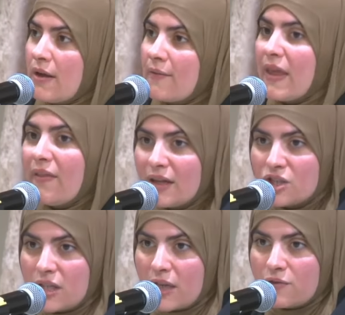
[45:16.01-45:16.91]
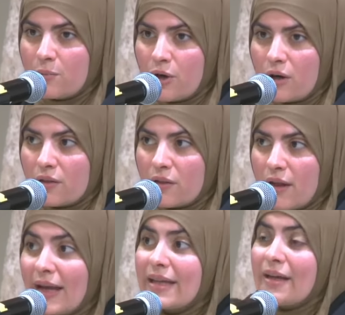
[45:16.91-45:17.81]
And then she gives birth.
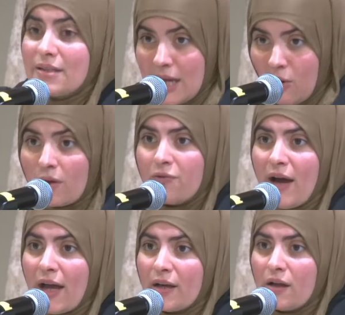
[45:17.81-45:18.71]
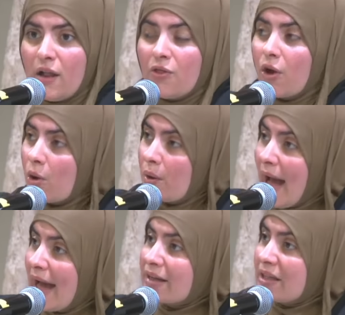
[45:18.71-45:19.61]
Again, terrified. The
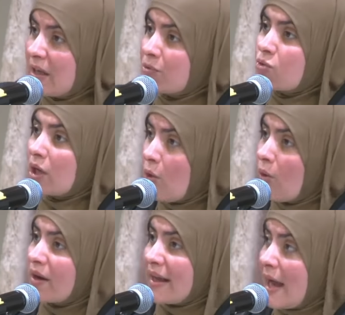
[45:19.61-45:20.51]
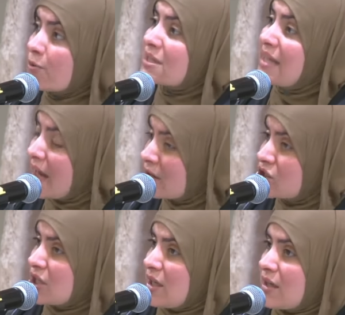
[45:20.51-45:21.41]
Quran keeps recording how scared
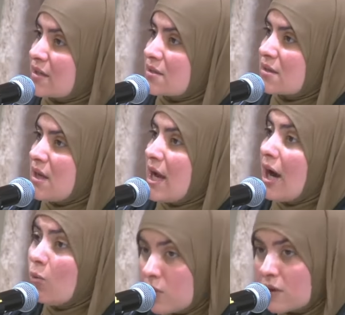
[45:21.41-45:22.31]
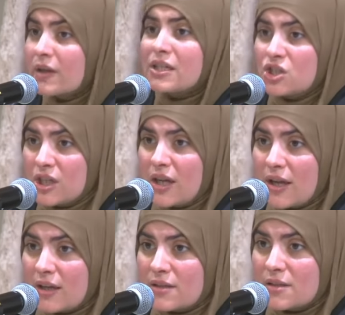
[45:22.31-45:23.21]
she is, how worried she
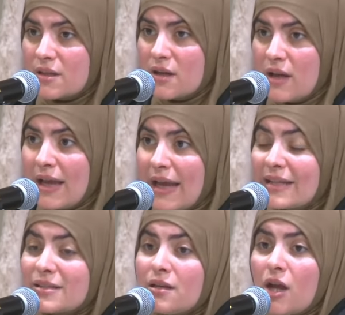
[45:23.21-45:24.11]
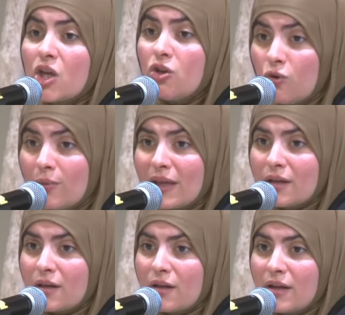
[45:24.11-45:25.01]
is. It's
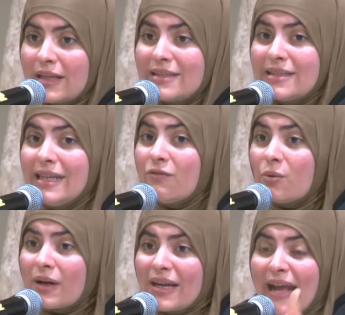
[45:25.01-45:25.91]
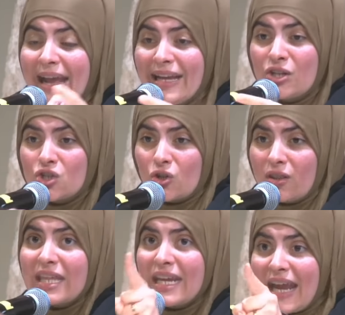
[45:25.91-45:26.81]
human. Even when an
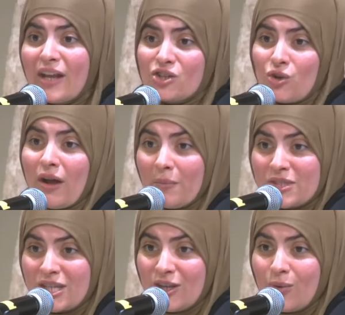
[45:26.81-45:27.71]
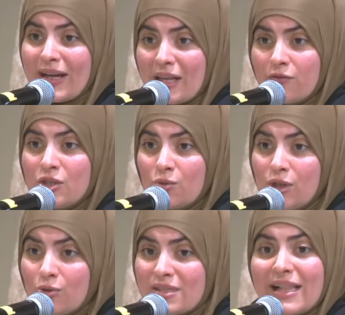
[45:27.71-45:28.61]
angel, the angel comes to you and gives you
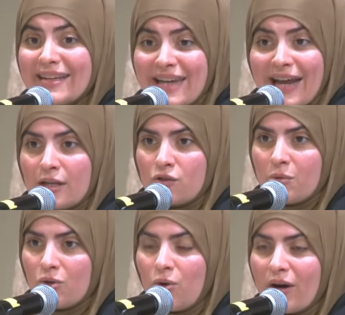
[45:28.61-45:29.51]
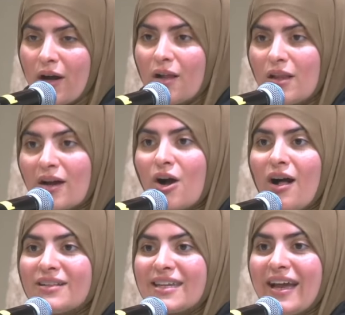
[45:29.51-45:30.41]
news, glad tidings from your Lord. Allah
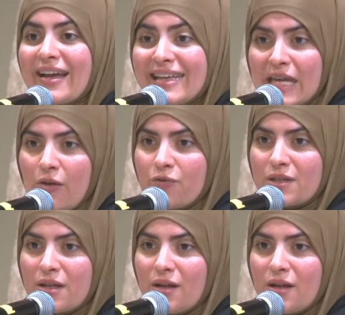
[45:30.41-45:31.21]
called it a gift.